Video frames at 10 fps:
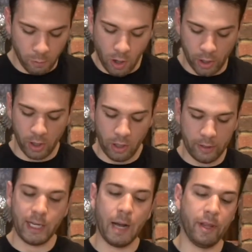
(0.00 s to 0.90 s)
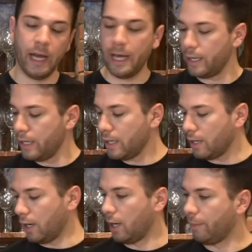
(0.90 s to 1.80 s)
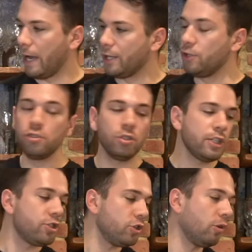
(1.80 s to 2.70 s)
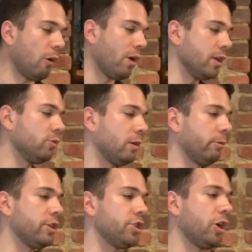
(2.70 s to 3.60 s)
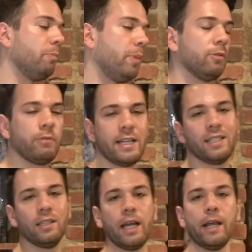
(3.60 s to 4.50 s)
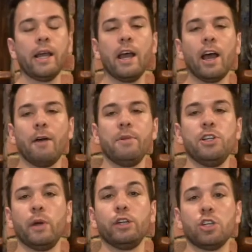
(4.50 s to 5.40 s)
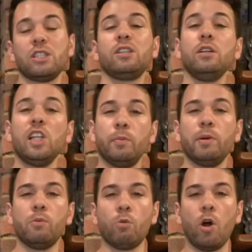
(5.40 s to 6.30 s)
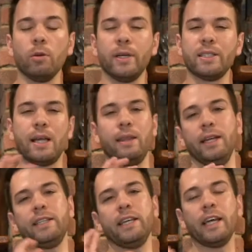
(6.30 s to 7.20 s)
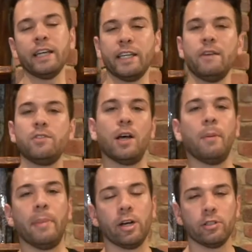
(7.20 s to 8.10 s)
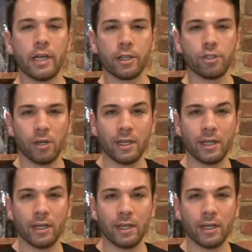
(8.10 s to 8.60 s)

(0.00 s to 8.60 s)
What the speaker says: water on top of that. I usually do a 1-to-1 ratio, but recently I've been doing just a little bit more water because I think it gives a better texture and